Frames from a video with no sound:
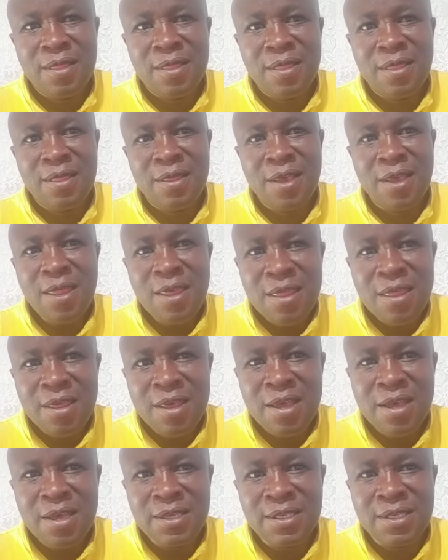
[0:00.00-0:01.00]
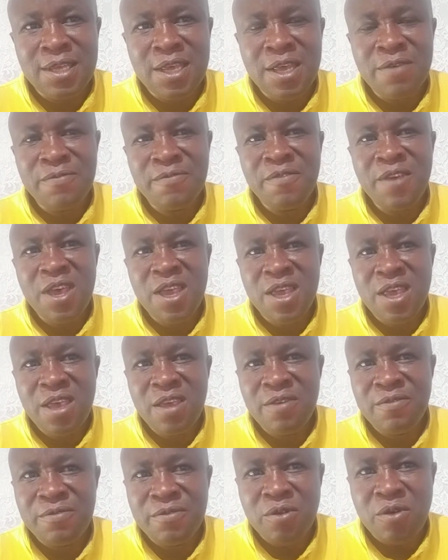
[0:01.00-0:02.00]
The other thing is, if they
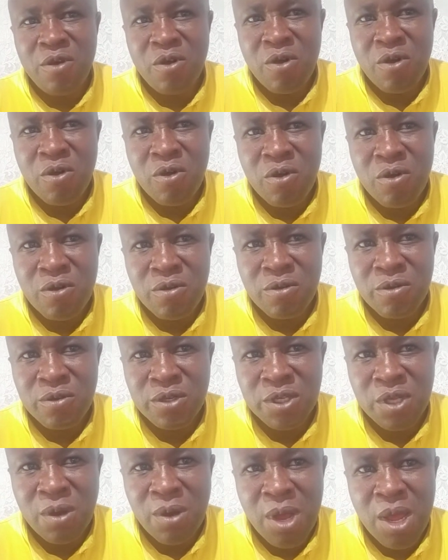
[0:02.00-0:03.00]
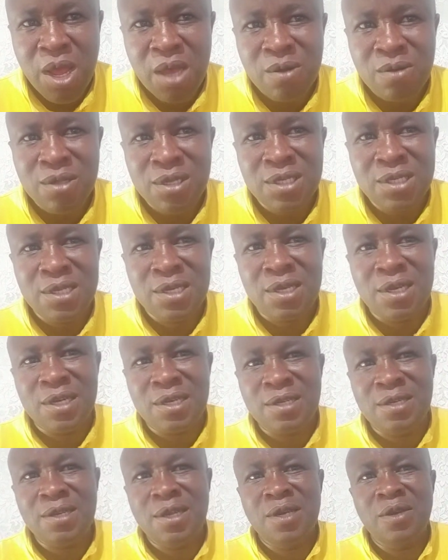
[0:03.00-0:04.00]
give Ochilo Yako the ticket,
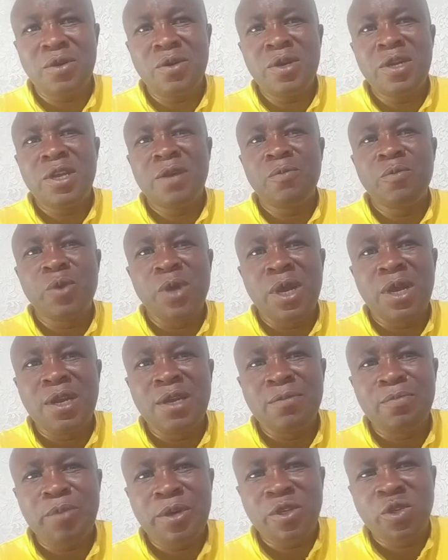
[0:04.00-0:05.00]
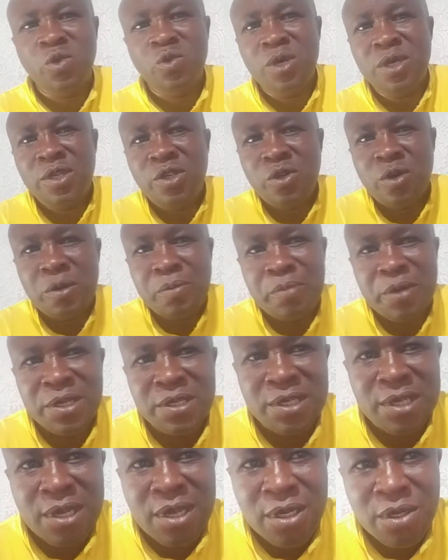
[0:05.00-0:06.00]
then ODM will persuade John
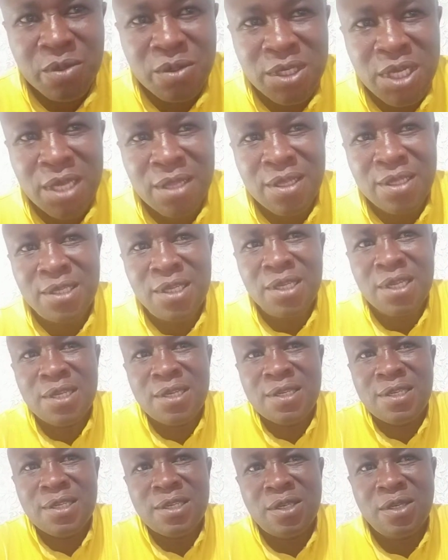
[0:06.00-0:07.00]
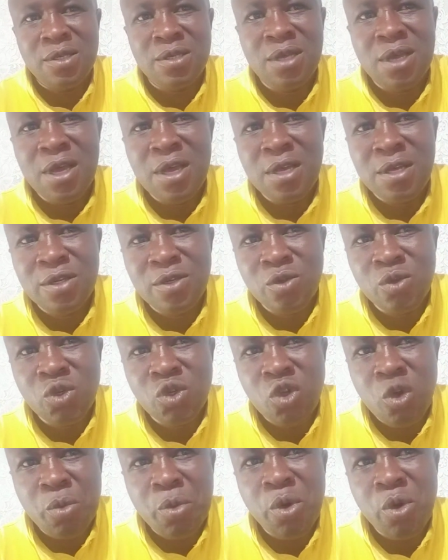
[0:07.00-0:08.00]
Pesa to take the Senate seat to
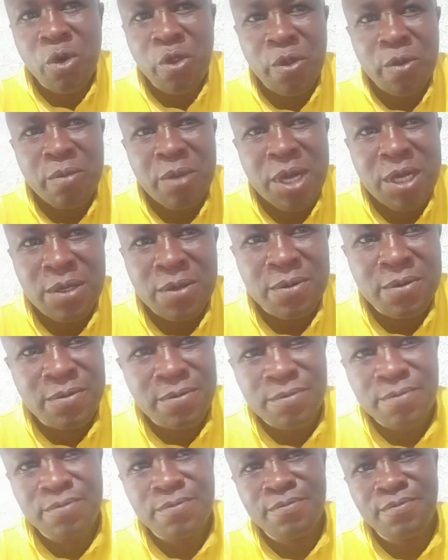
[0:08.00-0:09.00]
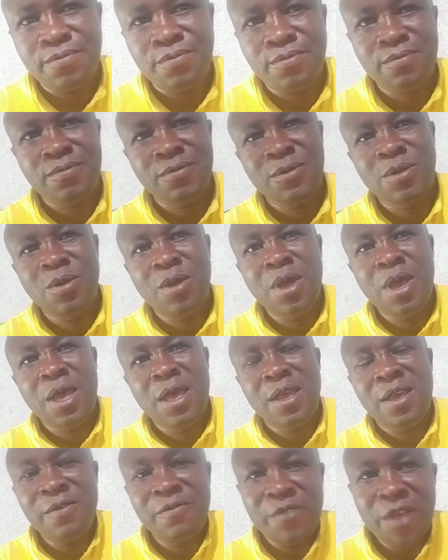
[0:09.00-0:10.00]
stop Okoth Obado.
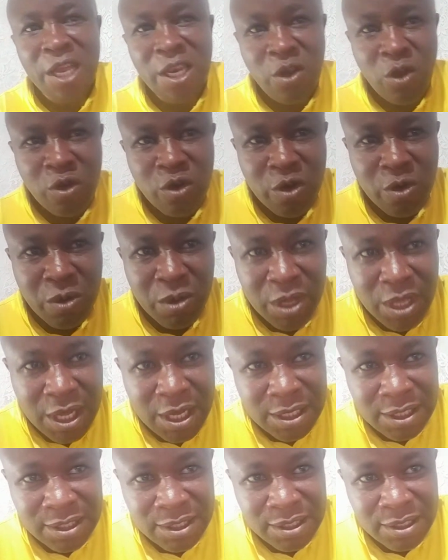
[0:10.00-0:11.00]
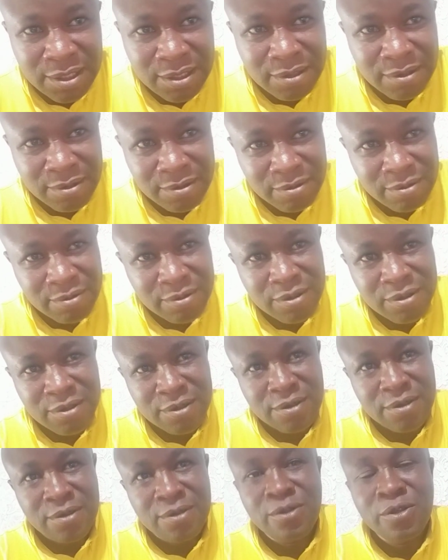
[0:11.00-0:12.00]
If they don't do that,
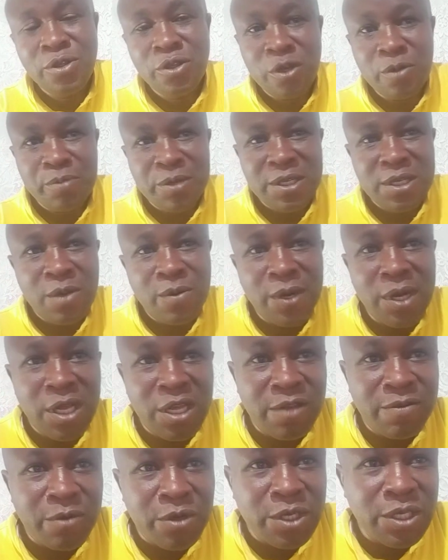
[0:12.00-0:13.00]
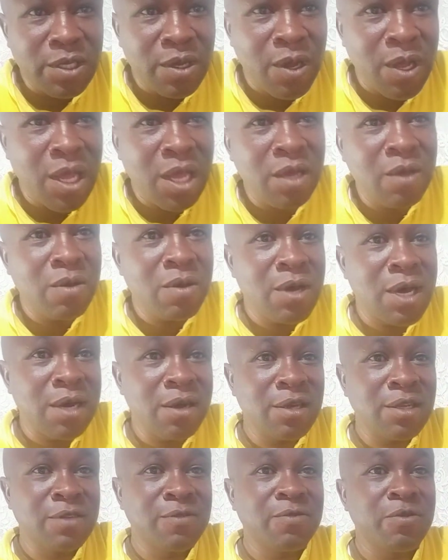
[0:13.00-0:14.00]
John Pesa will give Ochilo Yako a
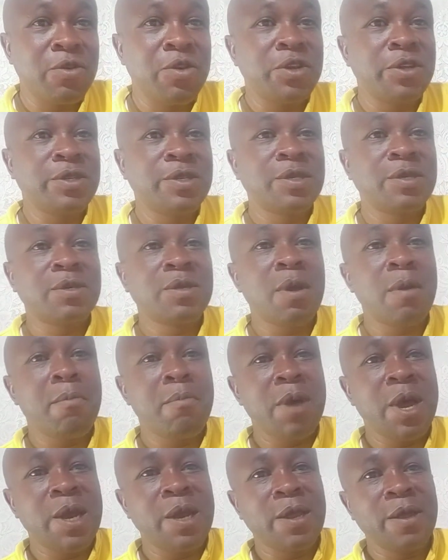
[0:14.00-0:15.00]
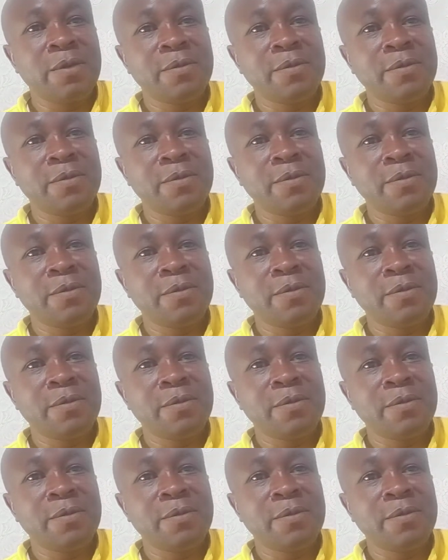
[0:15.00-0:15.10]
race for his money.